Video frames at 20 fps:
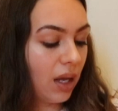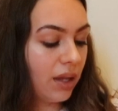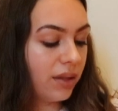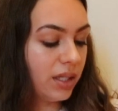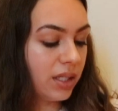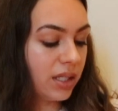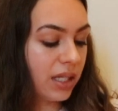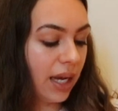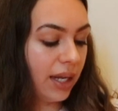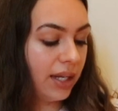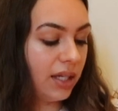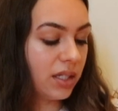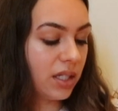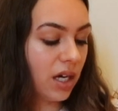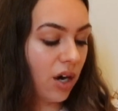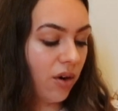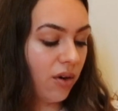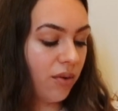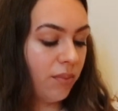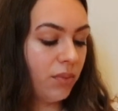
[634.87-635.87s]
These candies
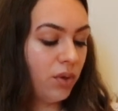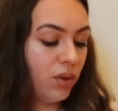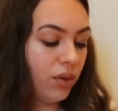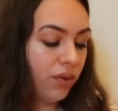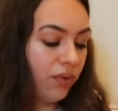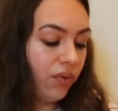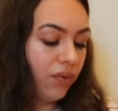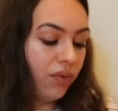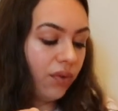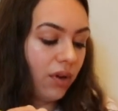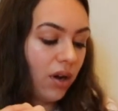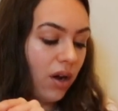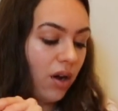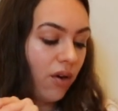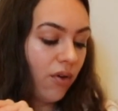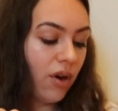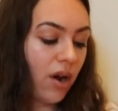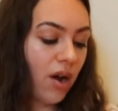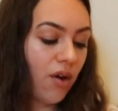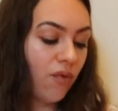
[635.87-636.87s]
are Ramoon, I
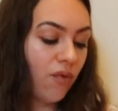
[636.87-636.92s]
don't